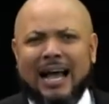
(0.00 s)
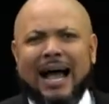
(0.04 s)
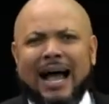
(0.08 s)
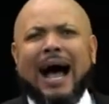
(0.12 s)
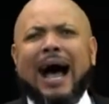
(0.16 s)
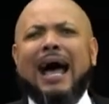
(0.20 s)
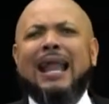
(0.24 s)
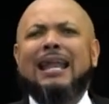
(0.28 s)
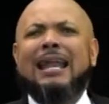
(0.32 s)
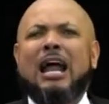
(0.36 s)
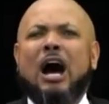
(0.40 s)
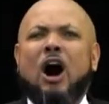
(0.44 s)

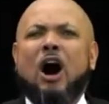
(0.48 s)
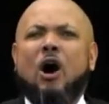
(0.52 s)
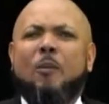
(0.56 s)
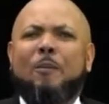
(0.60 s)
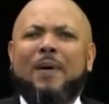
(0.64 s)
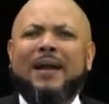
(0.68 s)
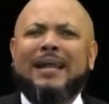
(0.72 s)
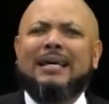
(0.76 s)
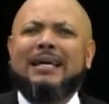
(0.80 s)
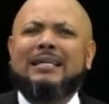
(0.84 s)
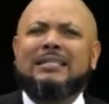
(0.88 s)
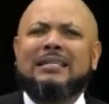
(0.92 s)
I know,
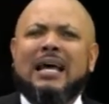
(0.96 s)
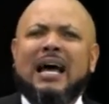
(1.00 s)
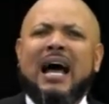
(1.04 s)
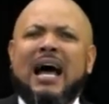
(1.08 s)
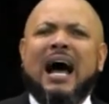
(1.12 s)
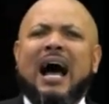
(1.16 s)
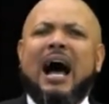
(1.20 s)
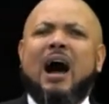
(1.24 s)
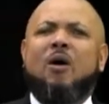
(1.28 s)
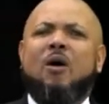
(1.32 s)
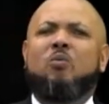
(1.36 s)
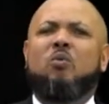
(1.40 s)
but it's,
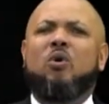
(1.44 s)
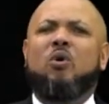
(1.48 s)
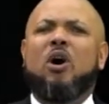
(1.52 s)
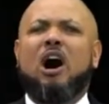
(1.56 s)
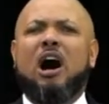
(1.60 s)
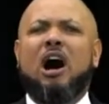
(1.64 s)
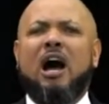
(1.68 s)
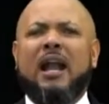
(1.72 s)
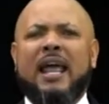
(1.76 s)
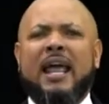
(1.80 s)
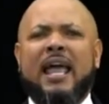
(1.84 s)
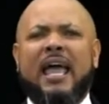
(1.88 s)
I
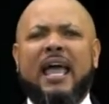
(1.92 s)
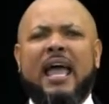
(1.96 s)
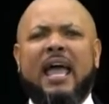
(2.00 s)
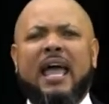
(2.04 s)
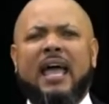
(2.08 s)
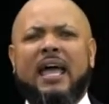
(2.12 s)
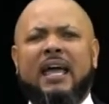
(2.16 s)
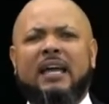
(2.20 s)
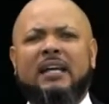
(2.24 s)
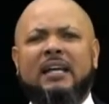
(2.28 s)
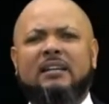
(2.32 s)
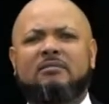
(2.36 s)
want
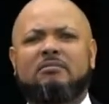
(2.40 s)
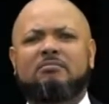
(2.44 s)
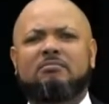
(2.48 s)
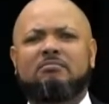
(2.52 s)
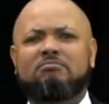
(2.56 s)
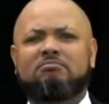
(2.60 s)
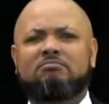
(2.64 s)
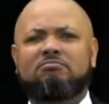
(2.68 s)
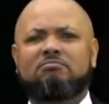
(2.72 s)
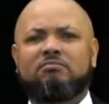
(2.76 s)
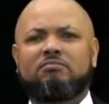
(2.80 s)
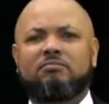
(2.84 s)
it.
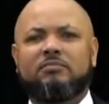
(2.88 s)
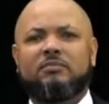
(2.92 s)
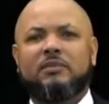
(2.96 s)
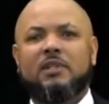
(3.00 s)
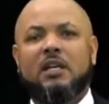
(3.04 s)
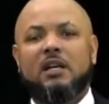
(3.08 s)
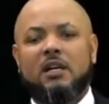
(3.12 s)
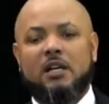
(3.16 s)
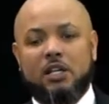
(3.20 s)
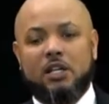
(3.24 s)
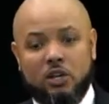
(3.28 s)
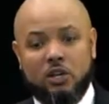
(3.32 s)

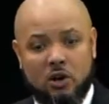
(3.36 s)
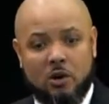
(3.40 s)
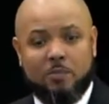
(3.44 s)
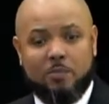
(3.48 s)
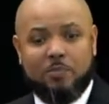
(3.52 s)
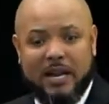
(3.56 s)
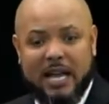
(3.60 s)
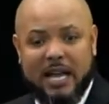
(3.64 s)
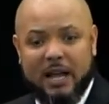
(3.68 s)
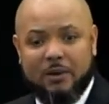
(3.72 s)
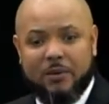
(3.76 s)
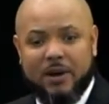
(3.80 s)
Yeah. You gonna
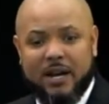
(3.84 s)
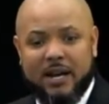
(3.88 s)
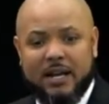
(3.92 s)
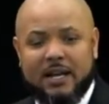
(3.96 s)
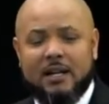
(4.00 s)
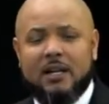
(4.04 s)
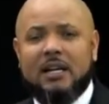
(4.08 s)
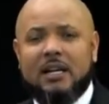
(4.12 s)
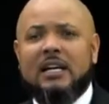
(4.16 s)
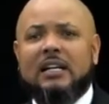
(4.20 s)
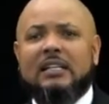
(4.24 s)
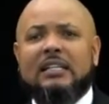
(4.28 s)
play with it?
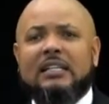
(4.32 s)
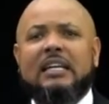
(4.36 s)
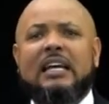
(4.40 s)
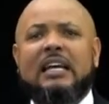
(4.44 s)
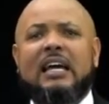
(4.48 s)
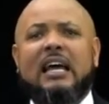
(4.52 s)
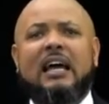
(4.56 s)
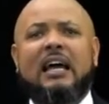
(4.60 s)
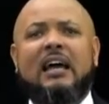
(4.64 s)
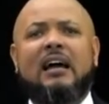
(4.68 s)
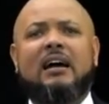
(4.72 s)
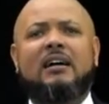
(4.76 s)

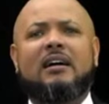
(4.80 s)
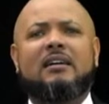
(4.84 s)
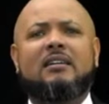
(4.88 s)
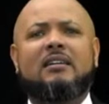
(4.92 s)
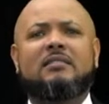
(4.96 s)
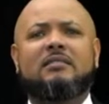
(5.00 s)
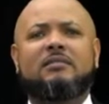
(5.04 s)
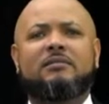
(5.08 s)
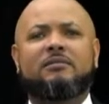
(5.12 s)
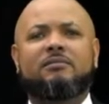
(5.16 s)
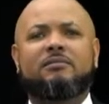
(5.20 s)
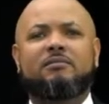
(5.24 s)
Yeah.
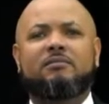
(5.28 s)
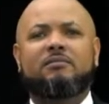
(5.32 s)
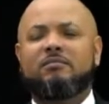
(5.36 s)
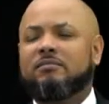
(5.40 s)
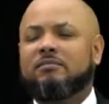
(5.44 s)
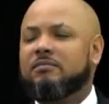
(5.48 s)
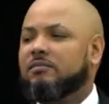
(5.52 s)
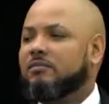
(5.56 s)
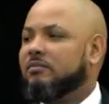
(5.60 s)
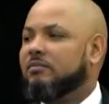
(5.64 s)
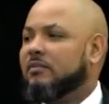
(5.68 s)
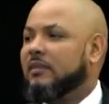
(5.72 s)

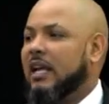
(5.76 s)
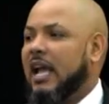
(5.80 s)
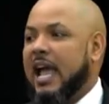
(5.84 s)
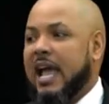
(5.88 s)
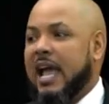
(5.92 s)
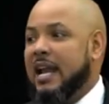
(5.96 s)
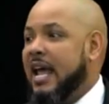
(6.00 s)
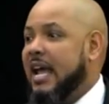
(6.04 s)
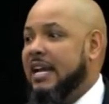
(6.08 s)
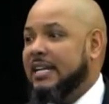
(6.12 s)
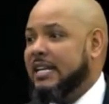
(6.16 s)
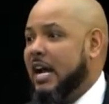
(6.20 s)

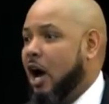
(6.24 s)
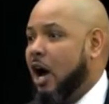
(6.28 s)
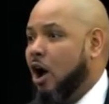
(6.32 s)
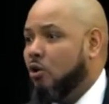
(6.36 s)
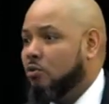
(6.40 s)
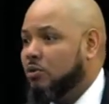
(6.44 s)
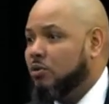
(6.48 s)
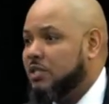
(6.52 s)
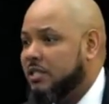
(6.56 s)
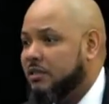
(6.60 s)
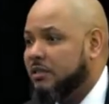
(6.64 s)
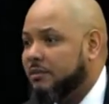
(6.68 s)
And they
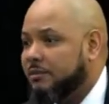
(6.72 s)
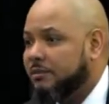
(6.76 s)
don't.